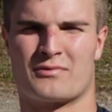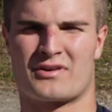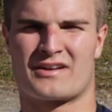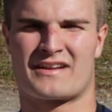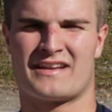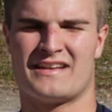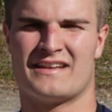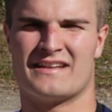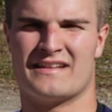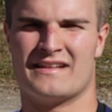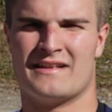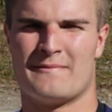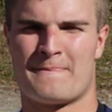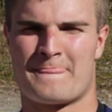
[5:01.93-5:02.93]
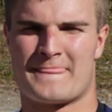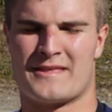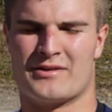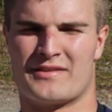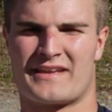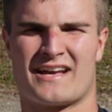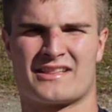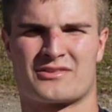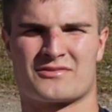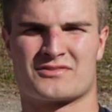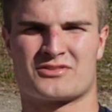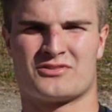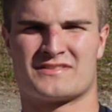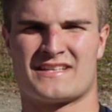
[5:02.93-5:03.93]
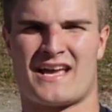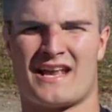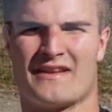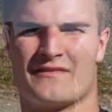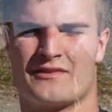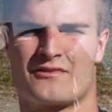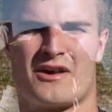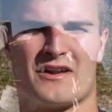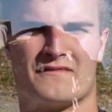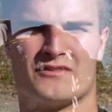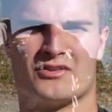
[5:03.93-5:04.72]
work in, and they got the results out of it. Ryan